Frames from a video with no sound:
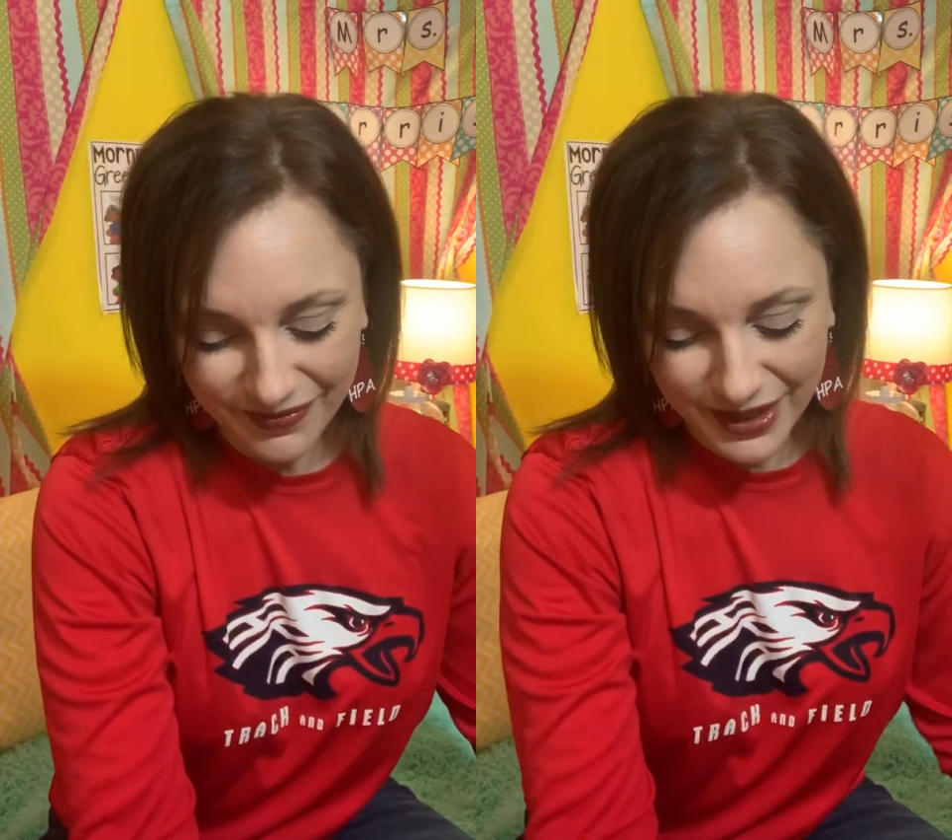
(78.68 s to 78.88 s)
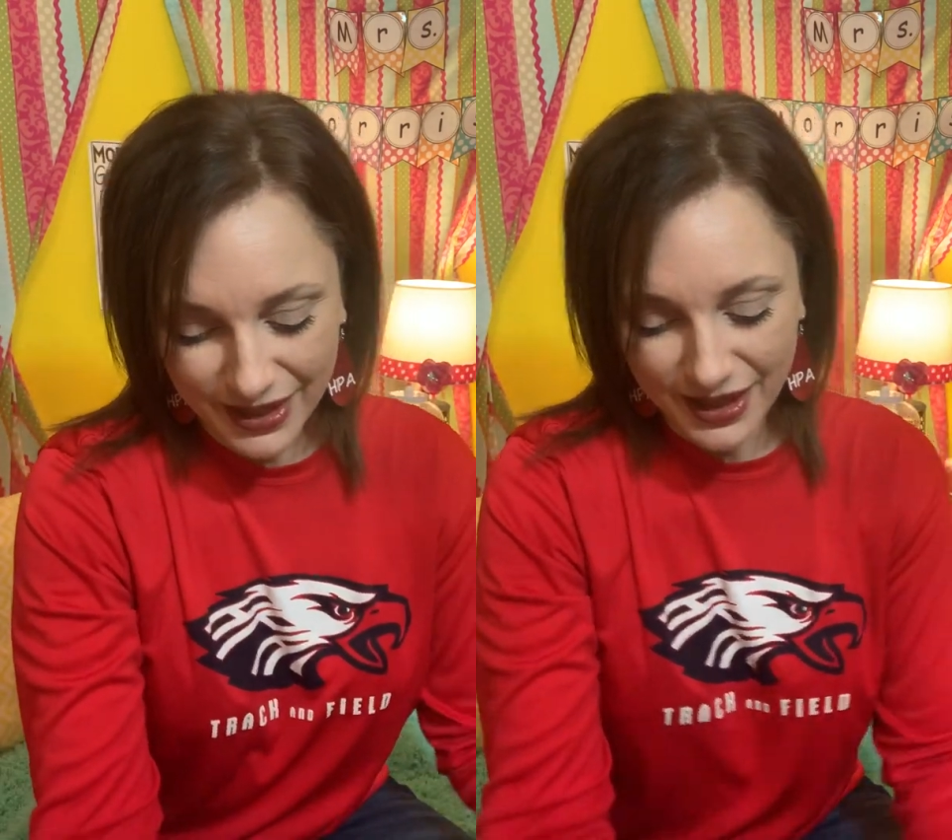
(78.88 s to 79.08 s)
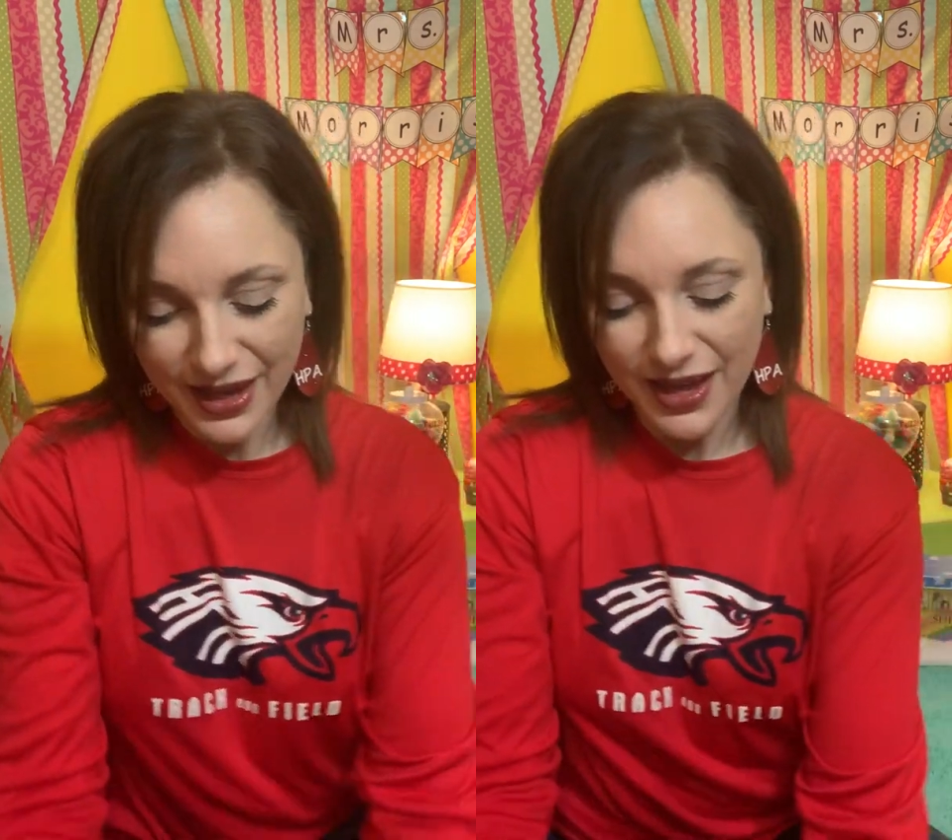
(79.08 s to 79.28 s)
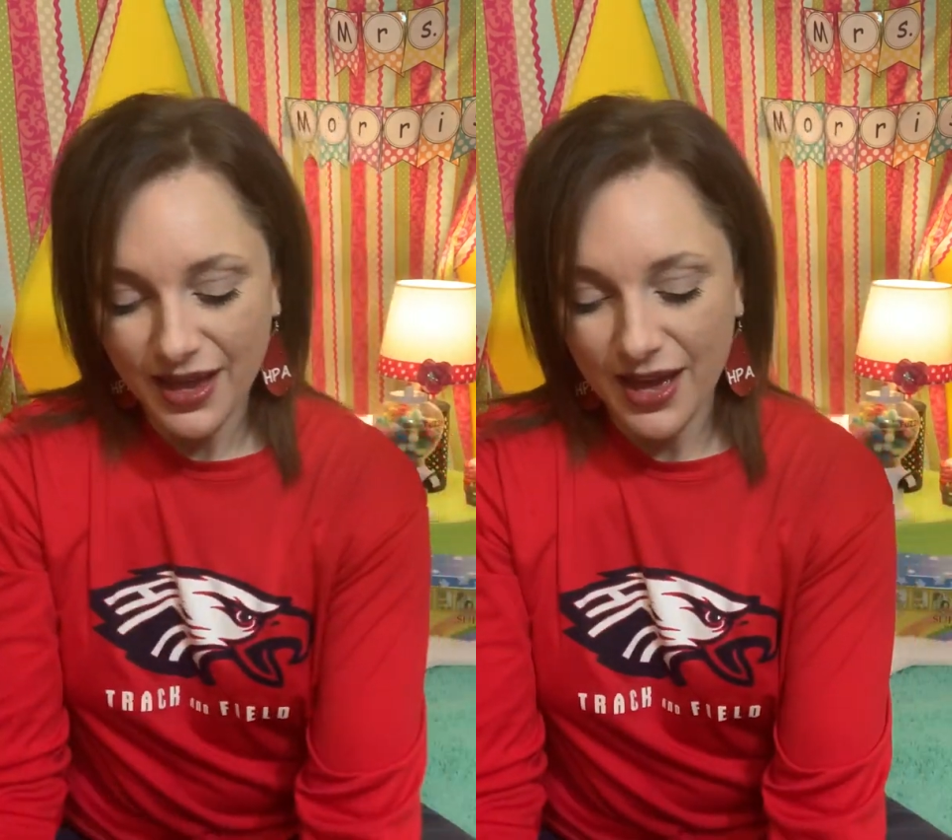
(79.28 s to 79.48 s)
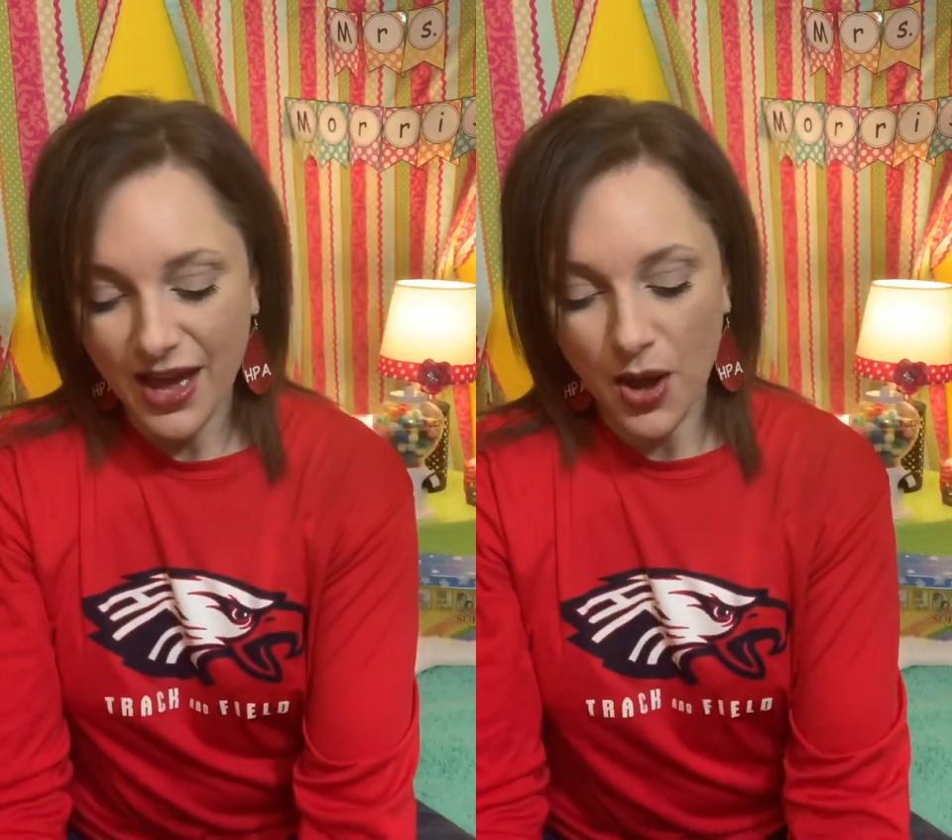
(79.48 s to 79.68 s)

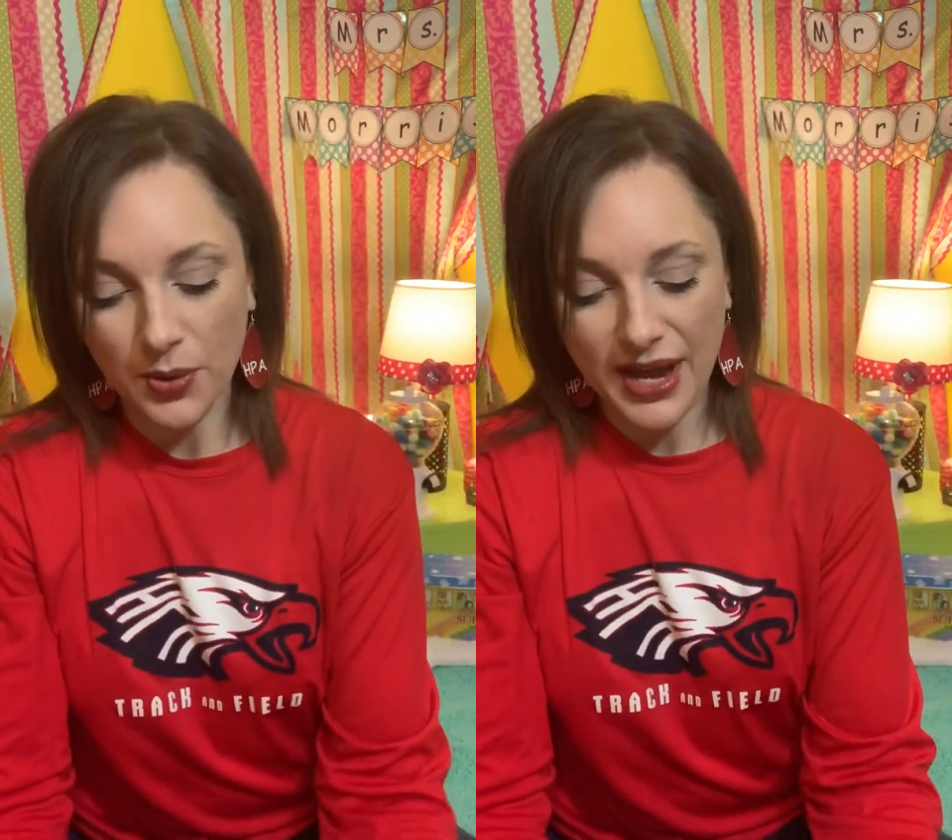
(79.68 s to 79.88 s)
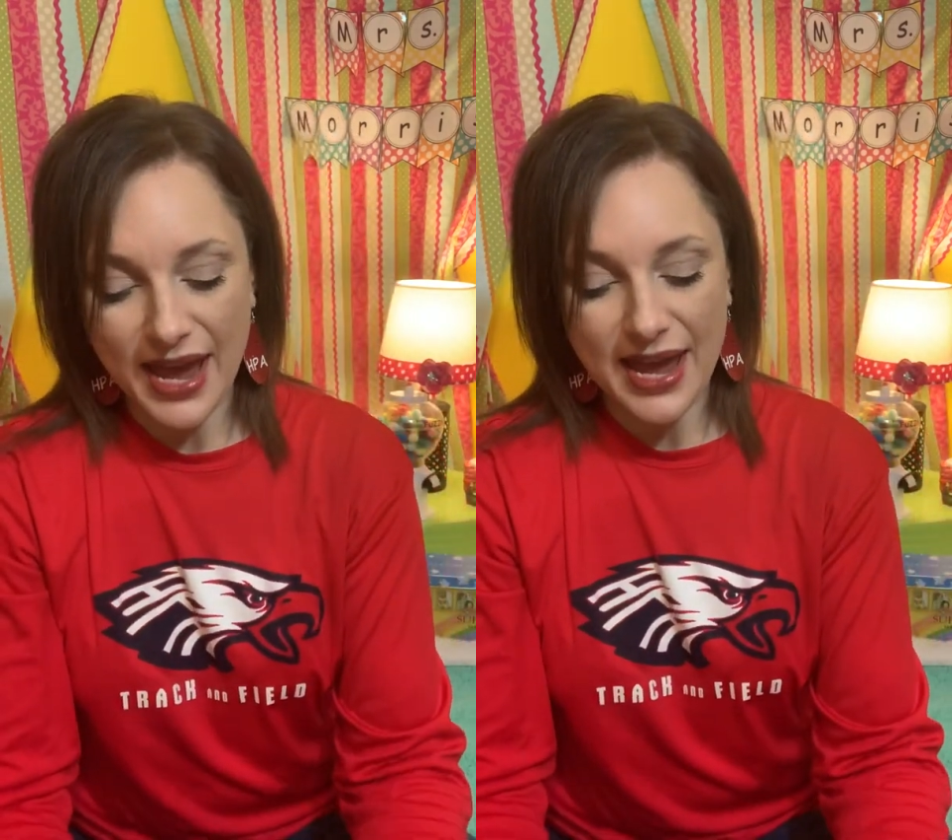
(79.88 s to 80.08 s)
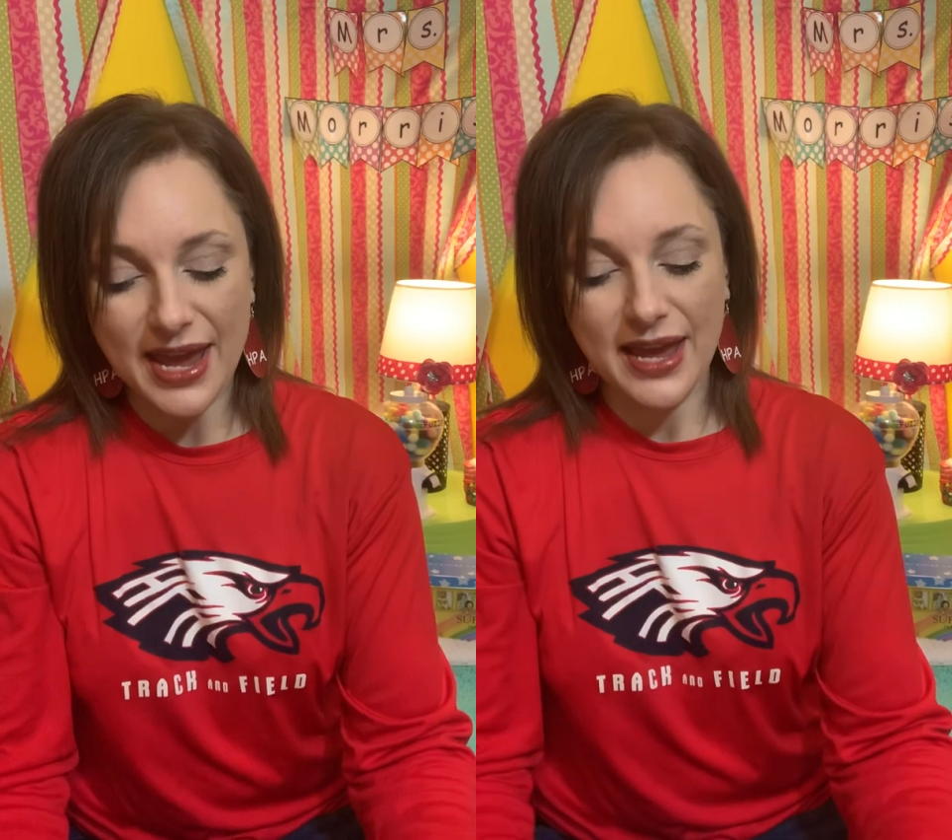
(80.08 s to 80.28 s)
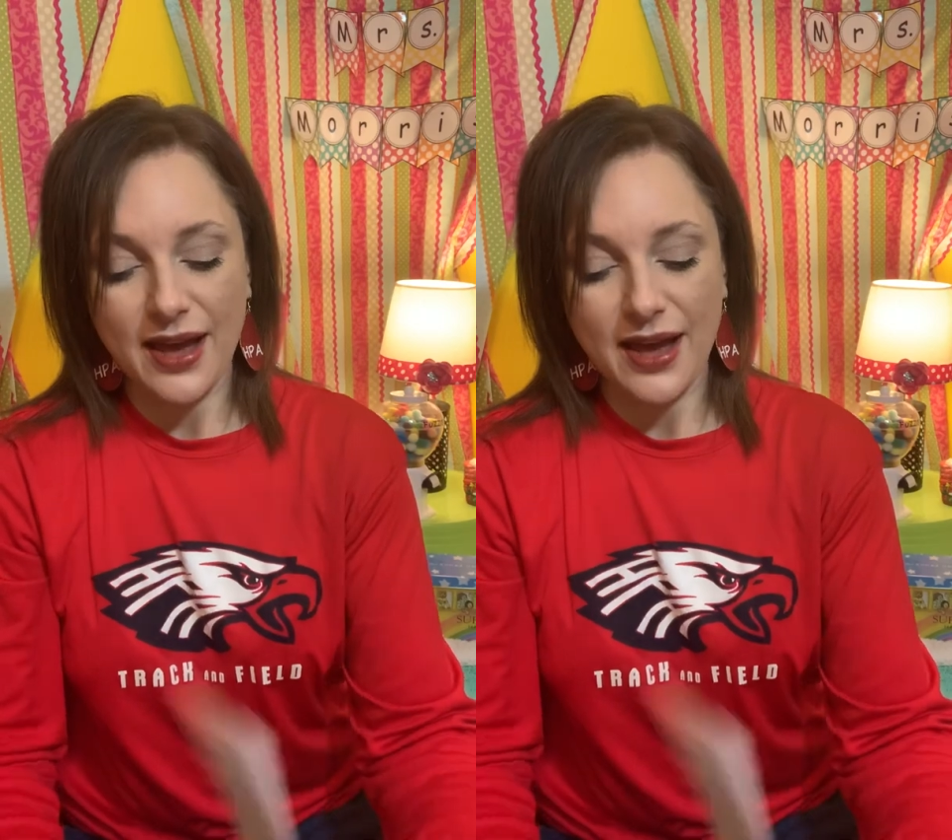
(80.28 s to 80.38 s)
Okay,